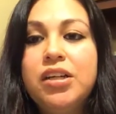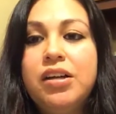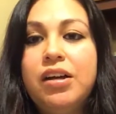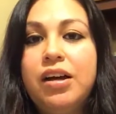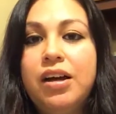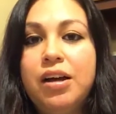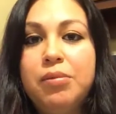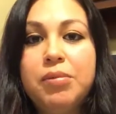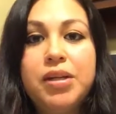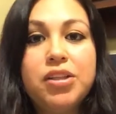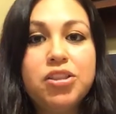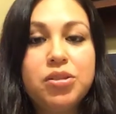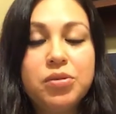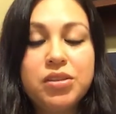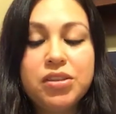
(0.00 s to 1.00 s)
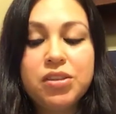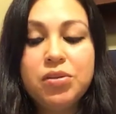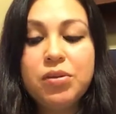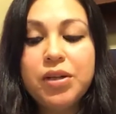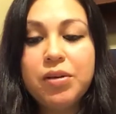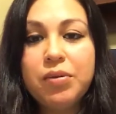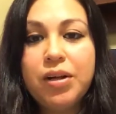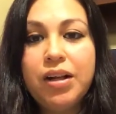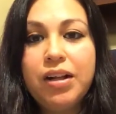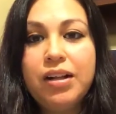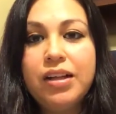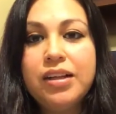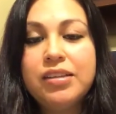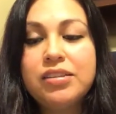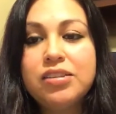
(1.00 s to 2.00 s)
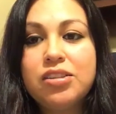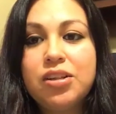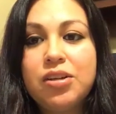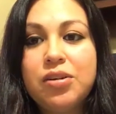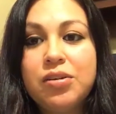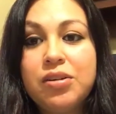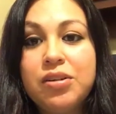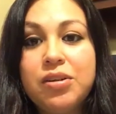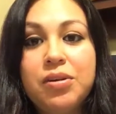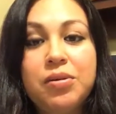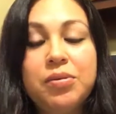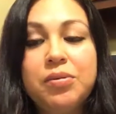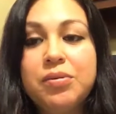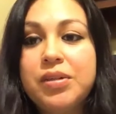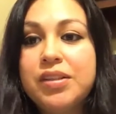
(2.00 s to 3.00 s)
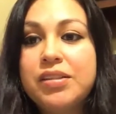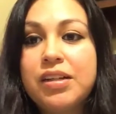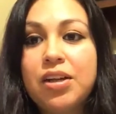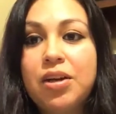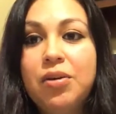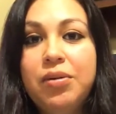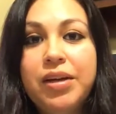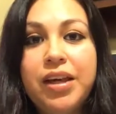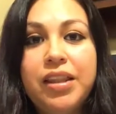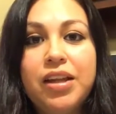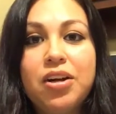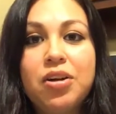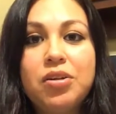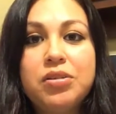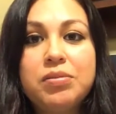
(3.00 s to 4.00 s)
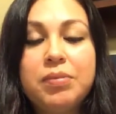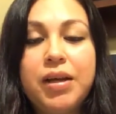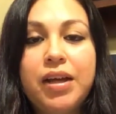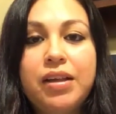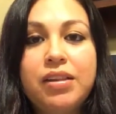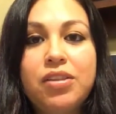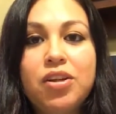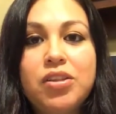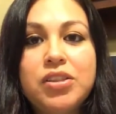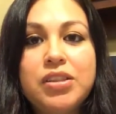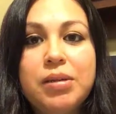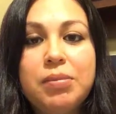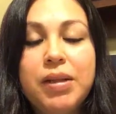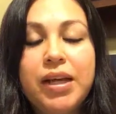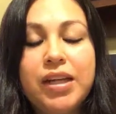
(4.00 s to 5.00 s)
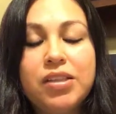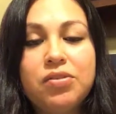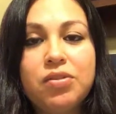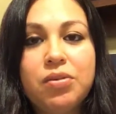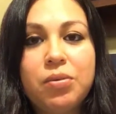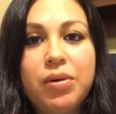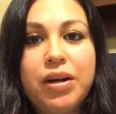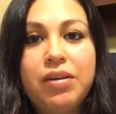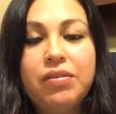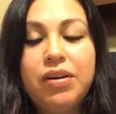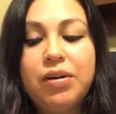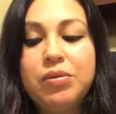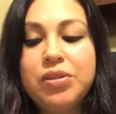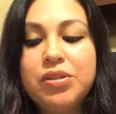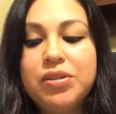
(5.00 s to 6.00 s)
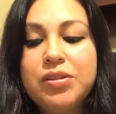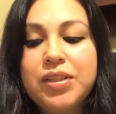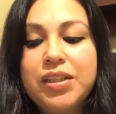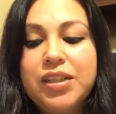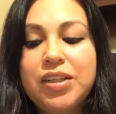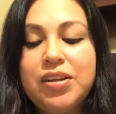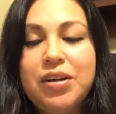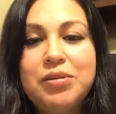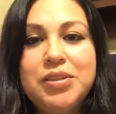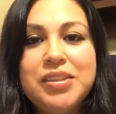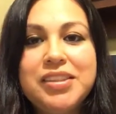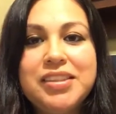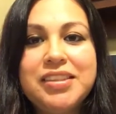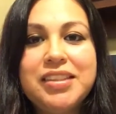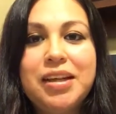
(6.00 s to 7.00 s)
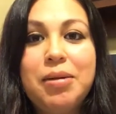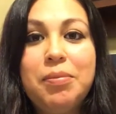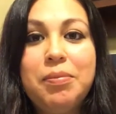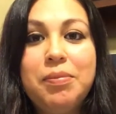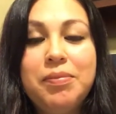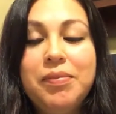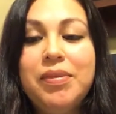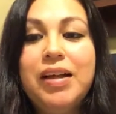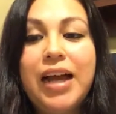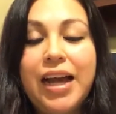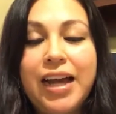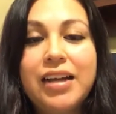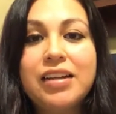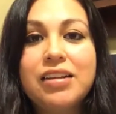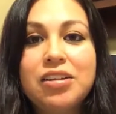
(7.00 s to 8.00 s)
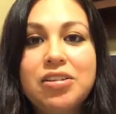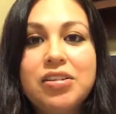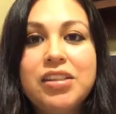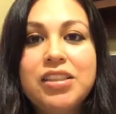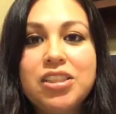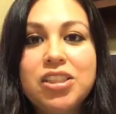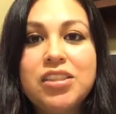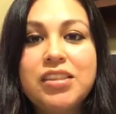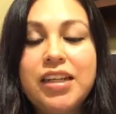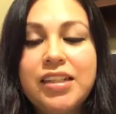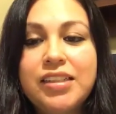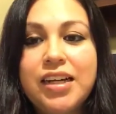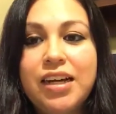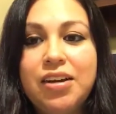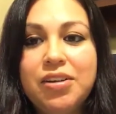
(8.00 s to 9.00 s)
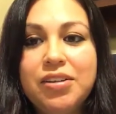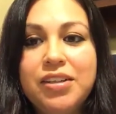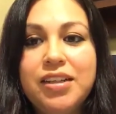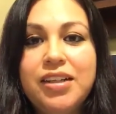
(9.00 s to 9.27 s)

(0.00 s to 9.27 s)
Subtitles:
because she wasn't doing well, and so, it's like, okay, there goes my Thursday plans for whatever I was doing. I had literally just sat down,